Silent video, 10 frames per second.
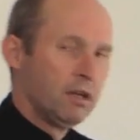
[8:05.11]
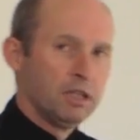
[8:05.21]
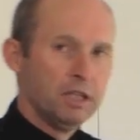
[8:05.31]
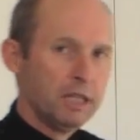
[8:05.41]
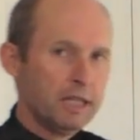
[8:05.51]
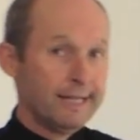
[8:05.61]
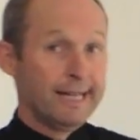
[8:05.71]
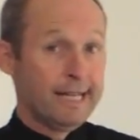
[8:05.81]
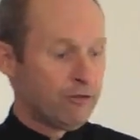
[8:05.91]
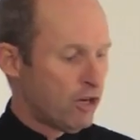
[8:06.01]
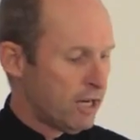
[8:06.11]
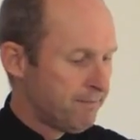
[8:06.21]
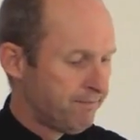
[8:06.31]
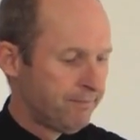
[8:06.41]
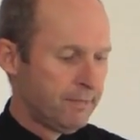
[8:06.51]
You need a hairdryer
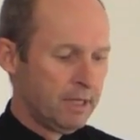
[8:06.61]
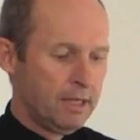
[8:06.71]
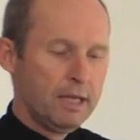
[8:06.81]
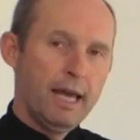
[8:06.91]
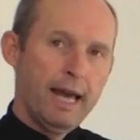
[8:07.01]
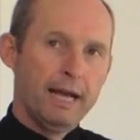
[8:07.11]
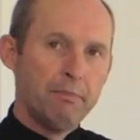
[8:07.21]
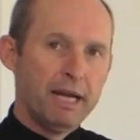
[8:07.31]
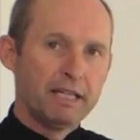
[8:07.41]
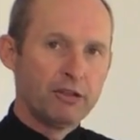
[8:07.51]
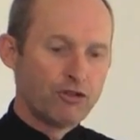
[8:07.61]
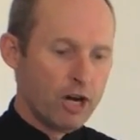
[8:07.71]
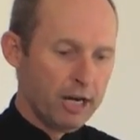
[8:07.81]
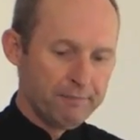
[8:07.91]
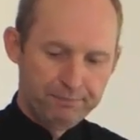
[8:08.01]
and a baking
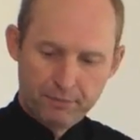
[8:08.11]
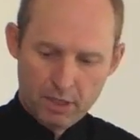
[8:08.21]
tray.